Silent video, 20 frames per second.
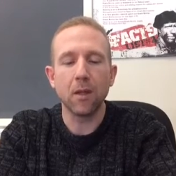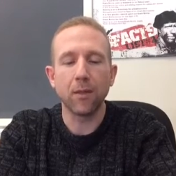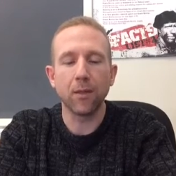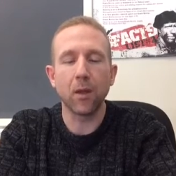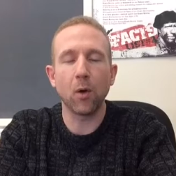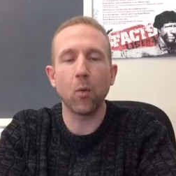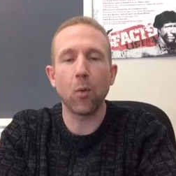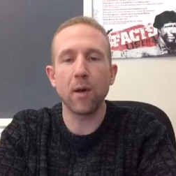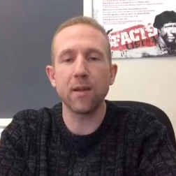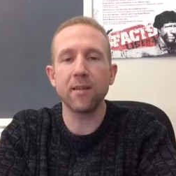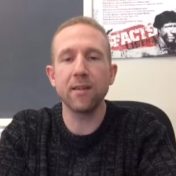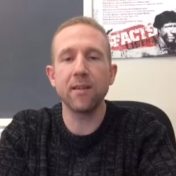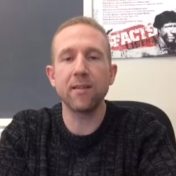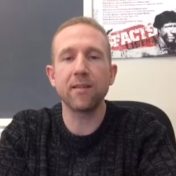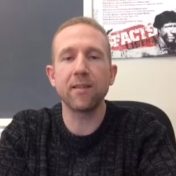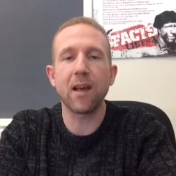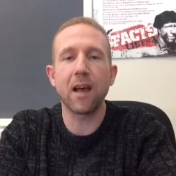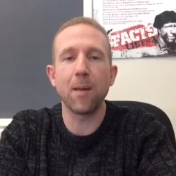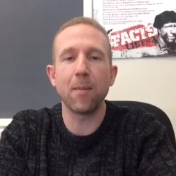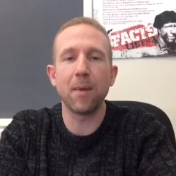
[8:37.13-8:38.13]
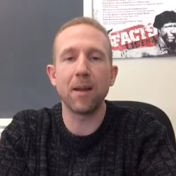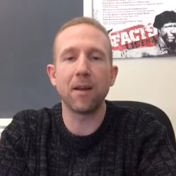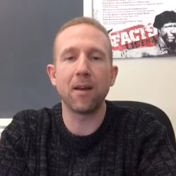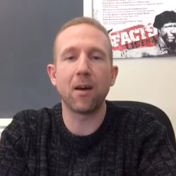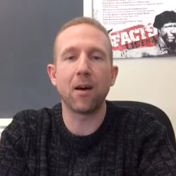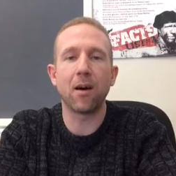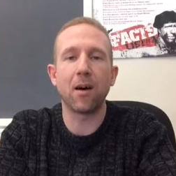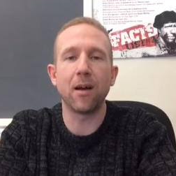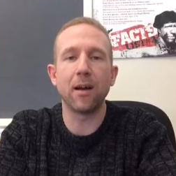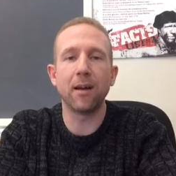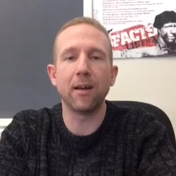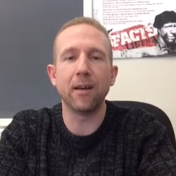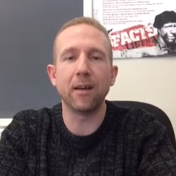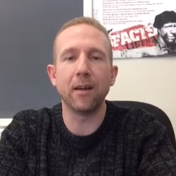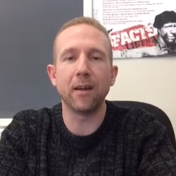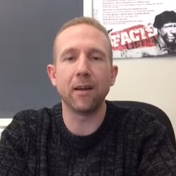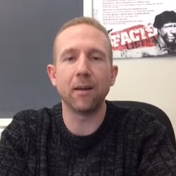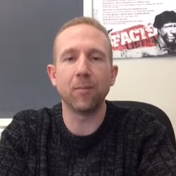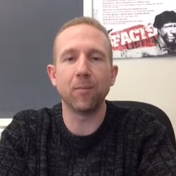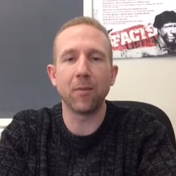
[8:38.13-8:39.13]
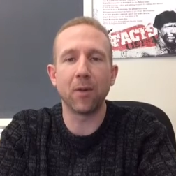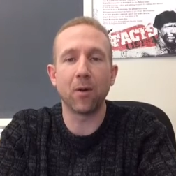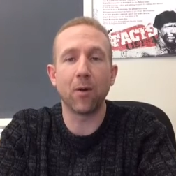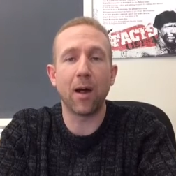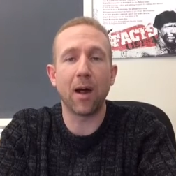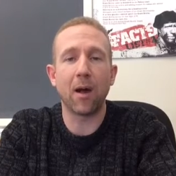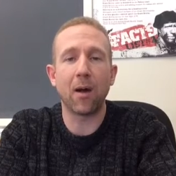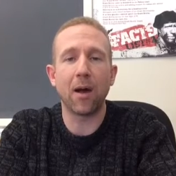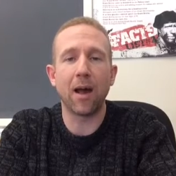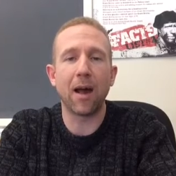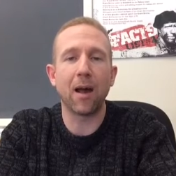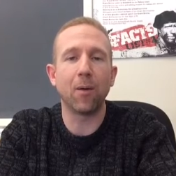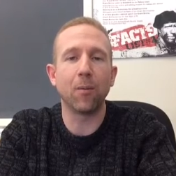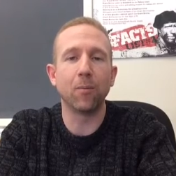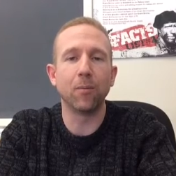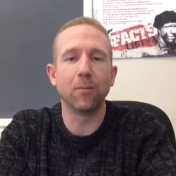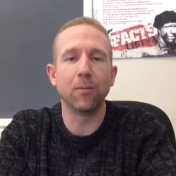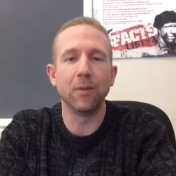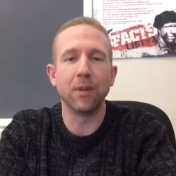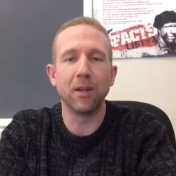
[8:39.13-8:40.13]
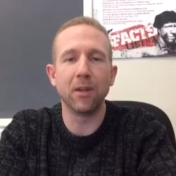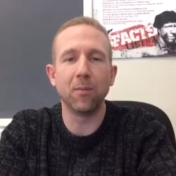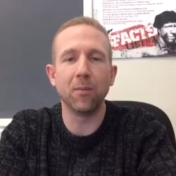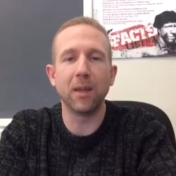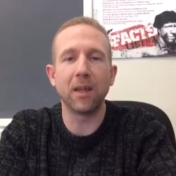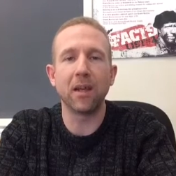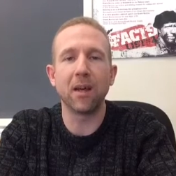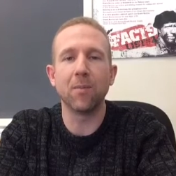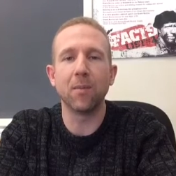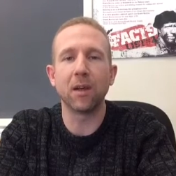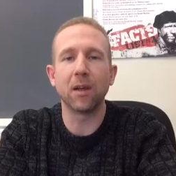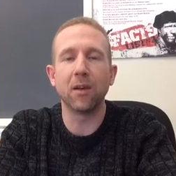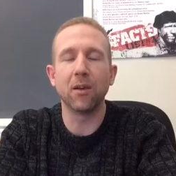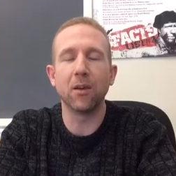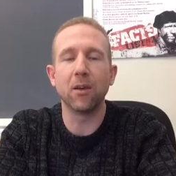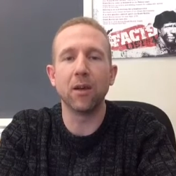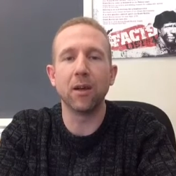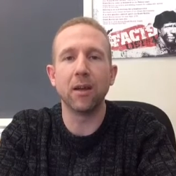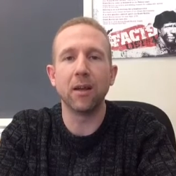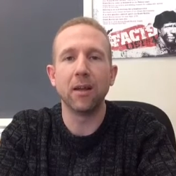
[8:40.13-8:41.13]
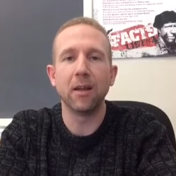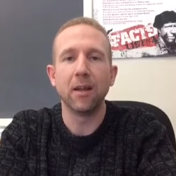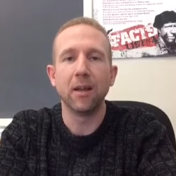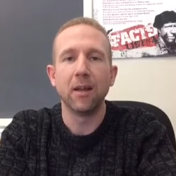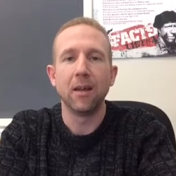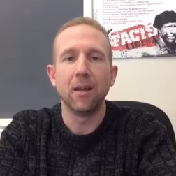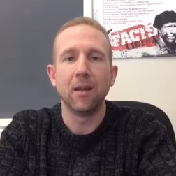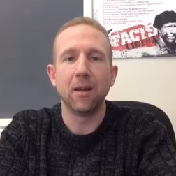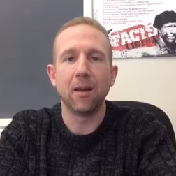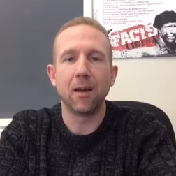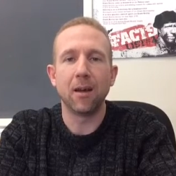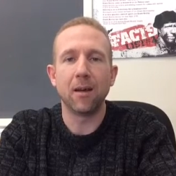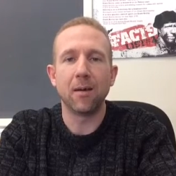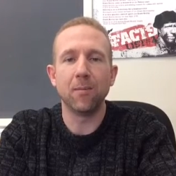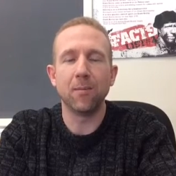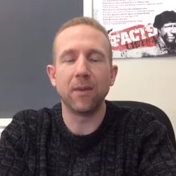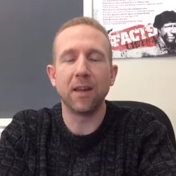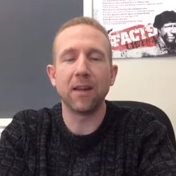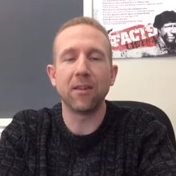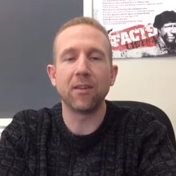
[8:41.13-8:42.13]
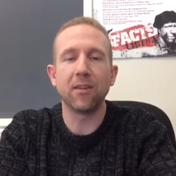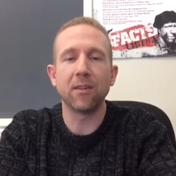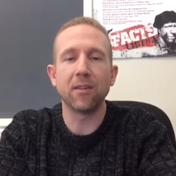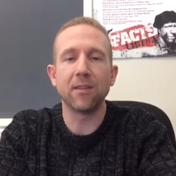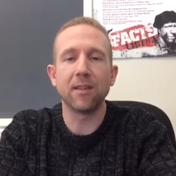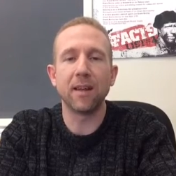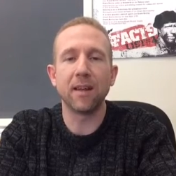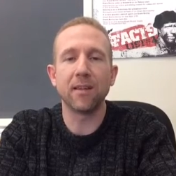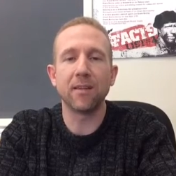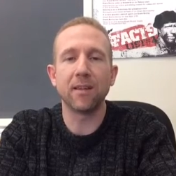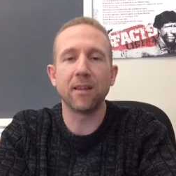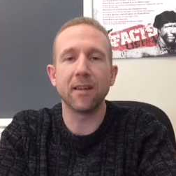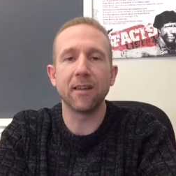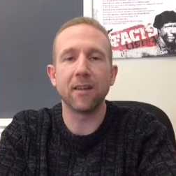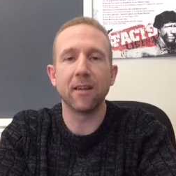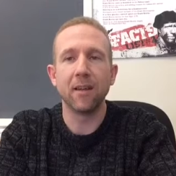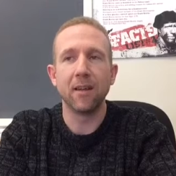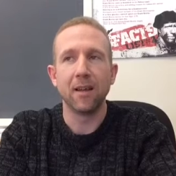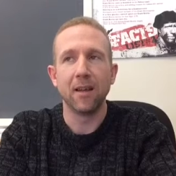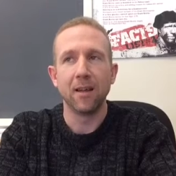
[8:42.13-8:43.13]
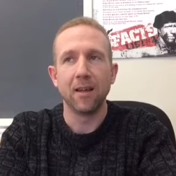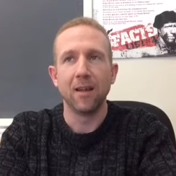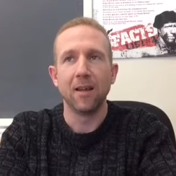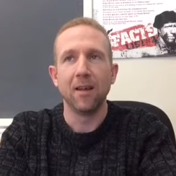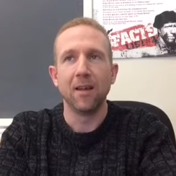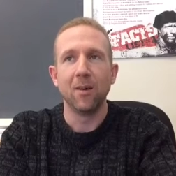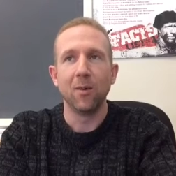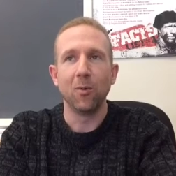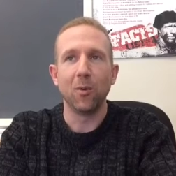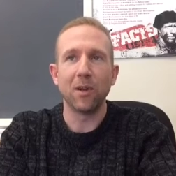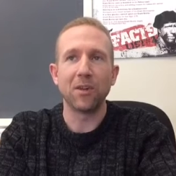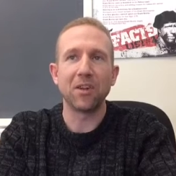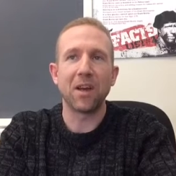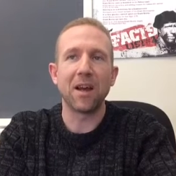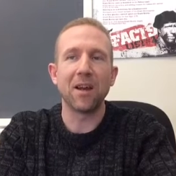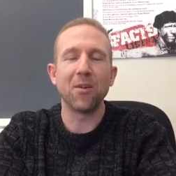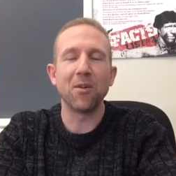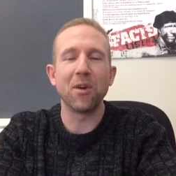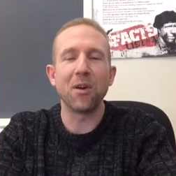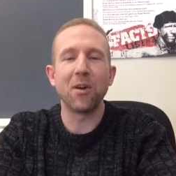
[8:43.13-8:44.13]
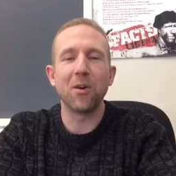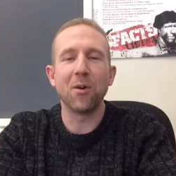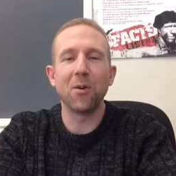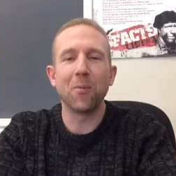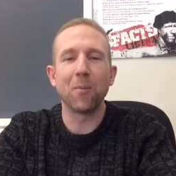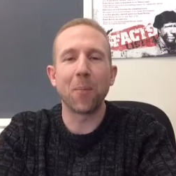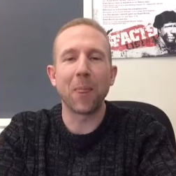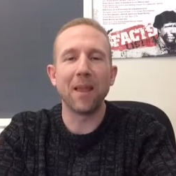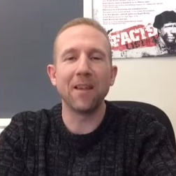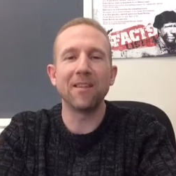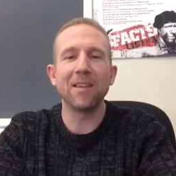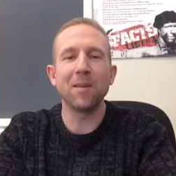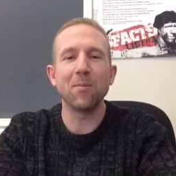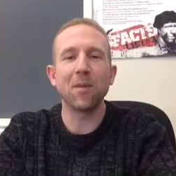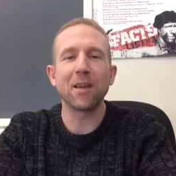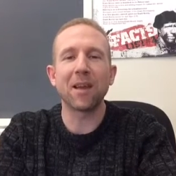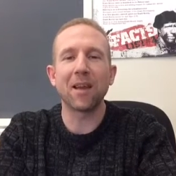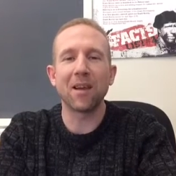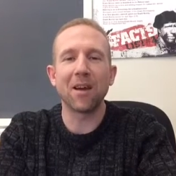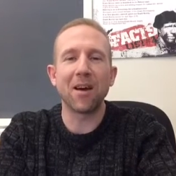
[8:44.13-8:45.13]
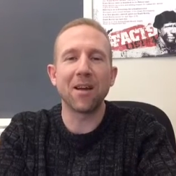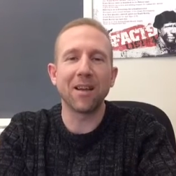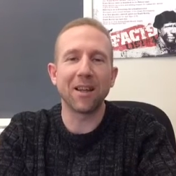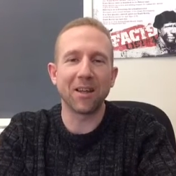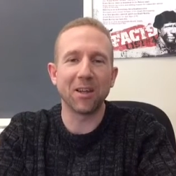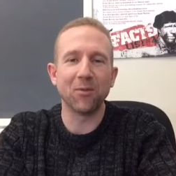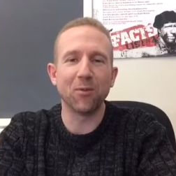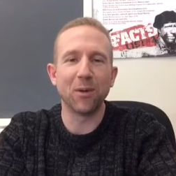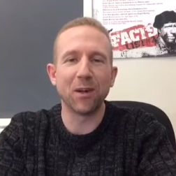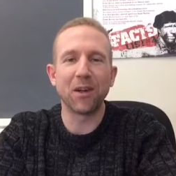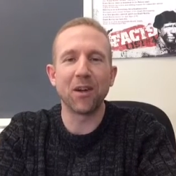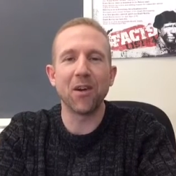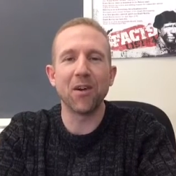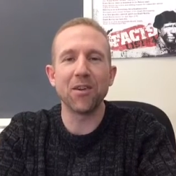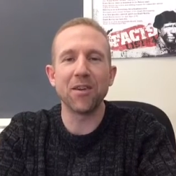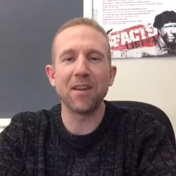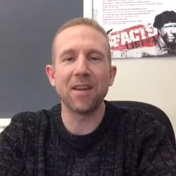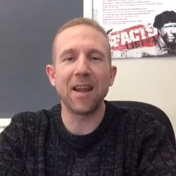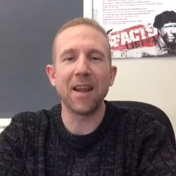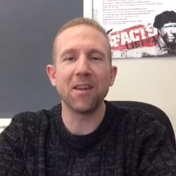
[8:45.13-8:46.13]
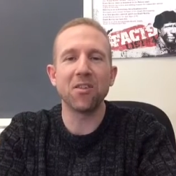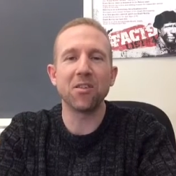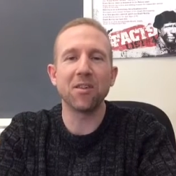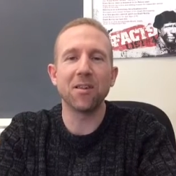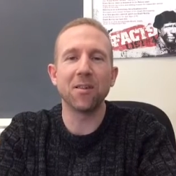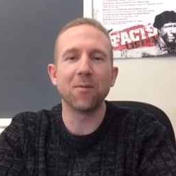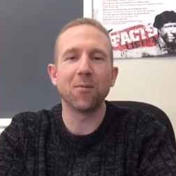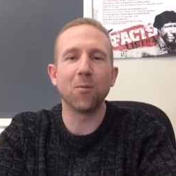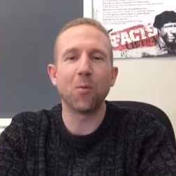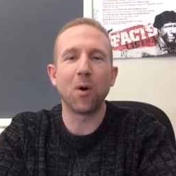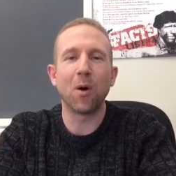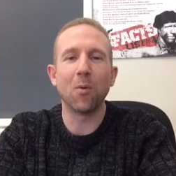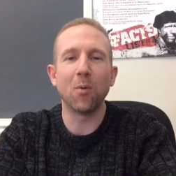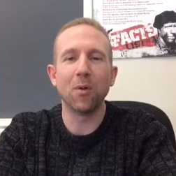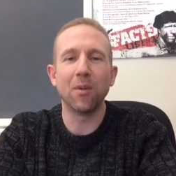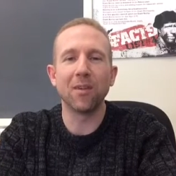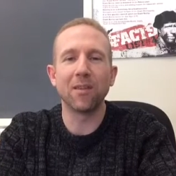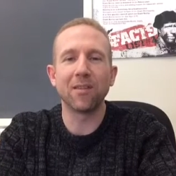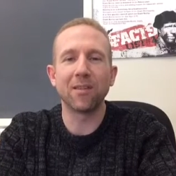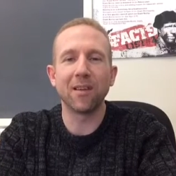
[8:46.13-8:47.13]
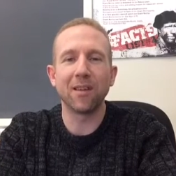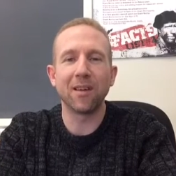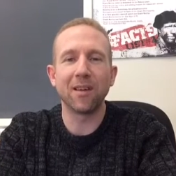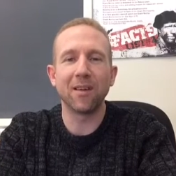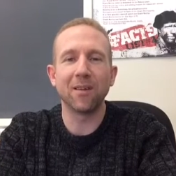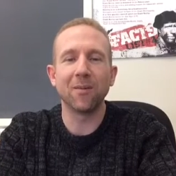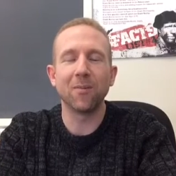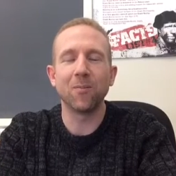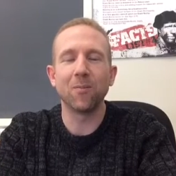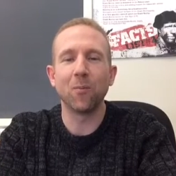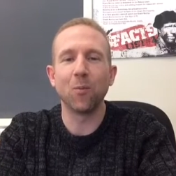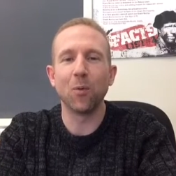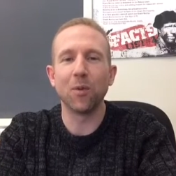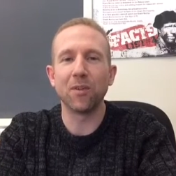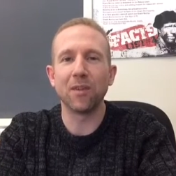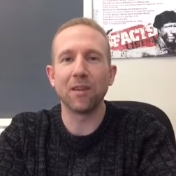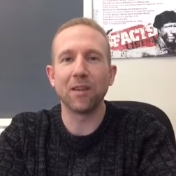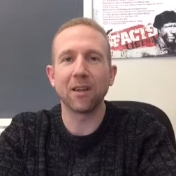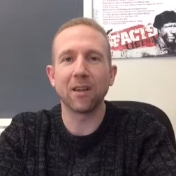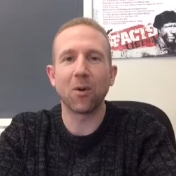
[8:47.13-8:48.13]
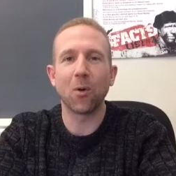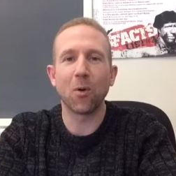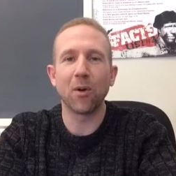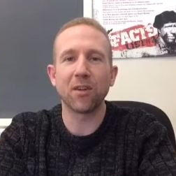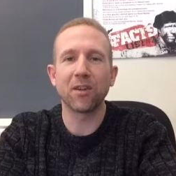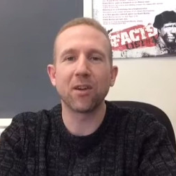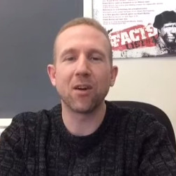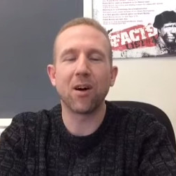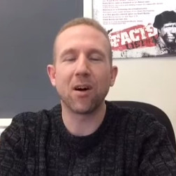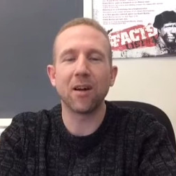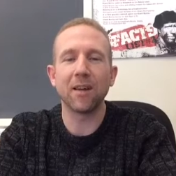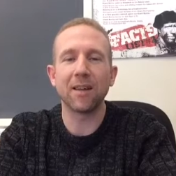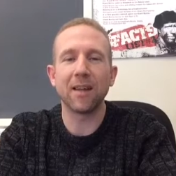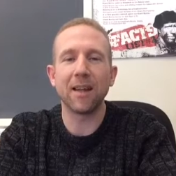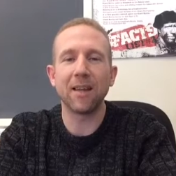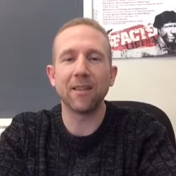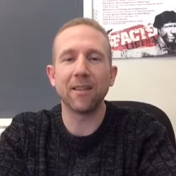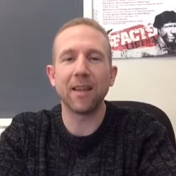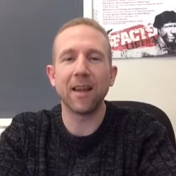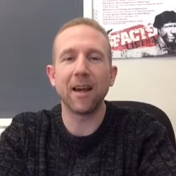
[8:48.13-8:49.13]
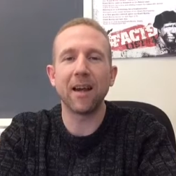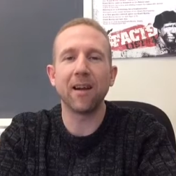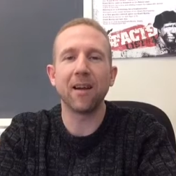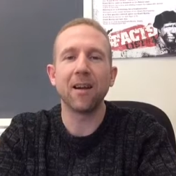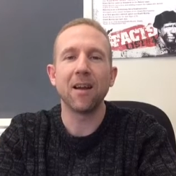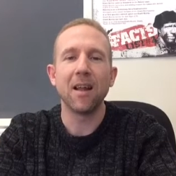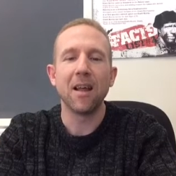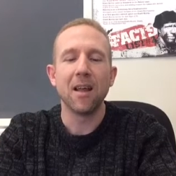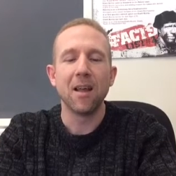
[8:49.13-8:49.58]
there was an assignment on you know, how do you become a good digital citizen, which I don't know. It seemed like I got like a regurgitation of what was in the course content there.